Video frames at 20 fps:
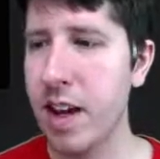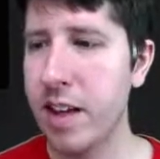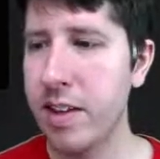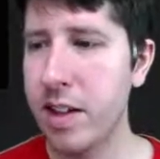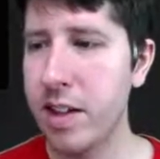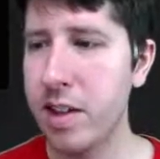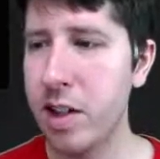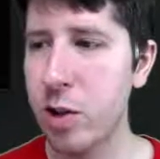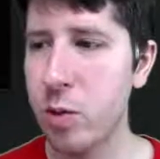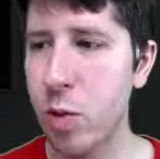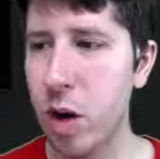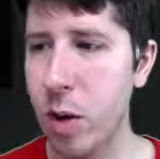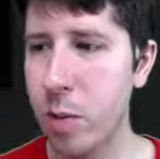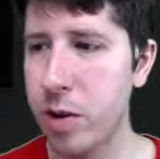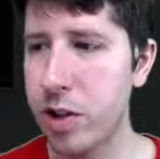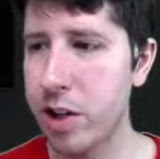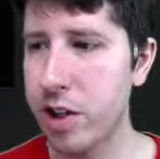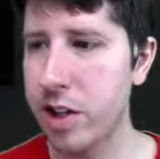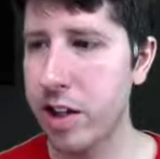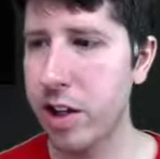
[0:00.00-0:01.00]
And this is where
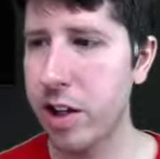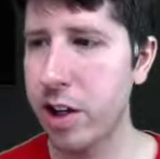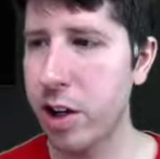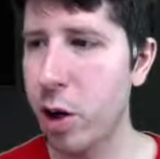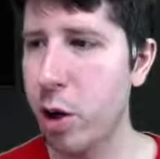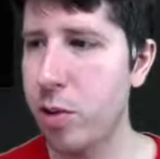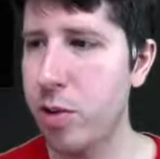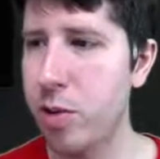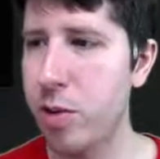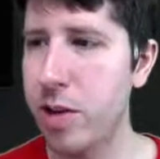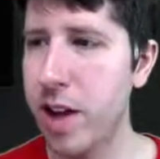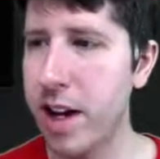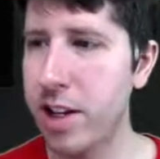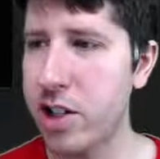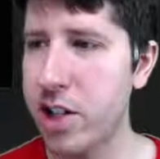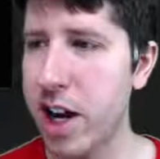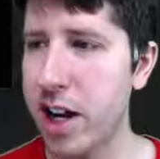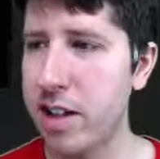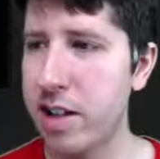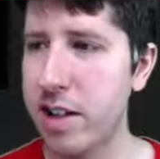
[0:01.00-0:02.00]
we're just going to go through
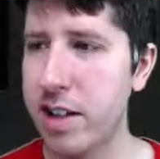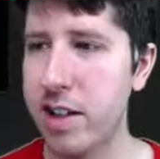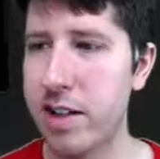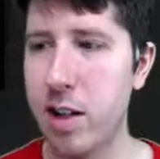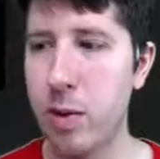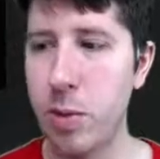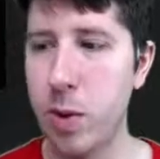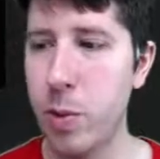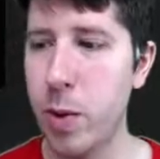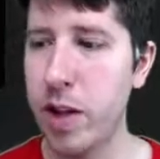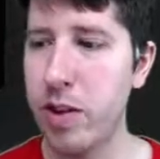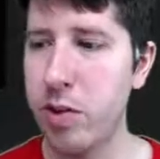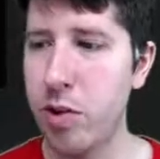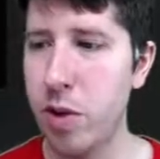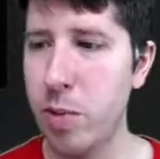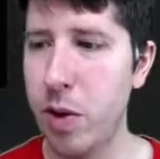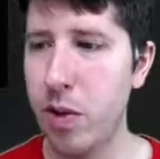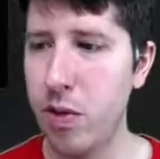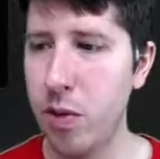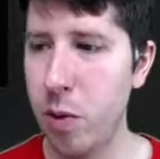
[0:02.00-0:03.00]
that checklist that we went
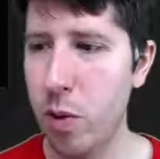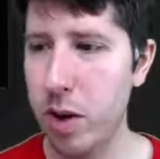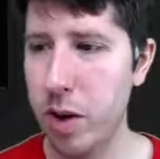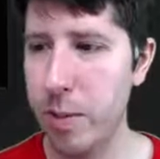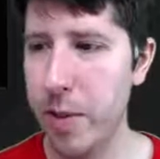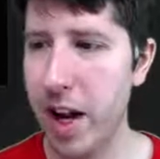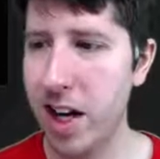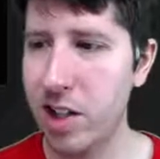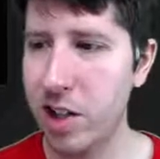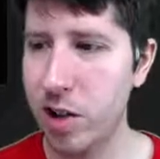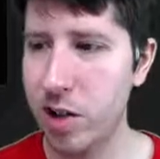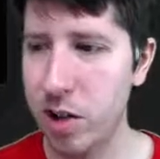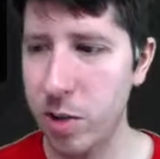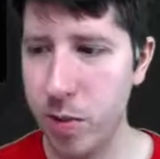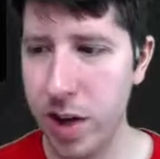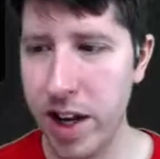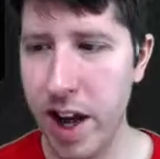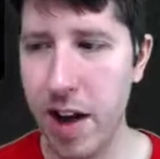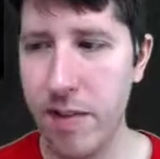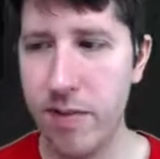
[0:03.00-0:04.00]
through before to make sure
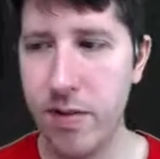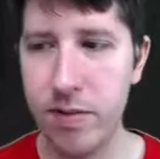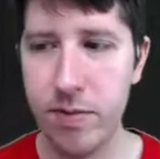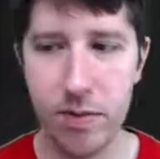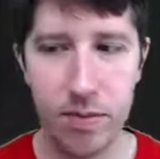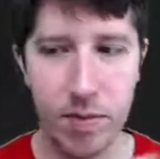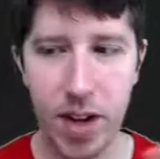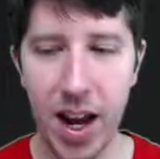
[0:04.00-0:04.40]
that we have.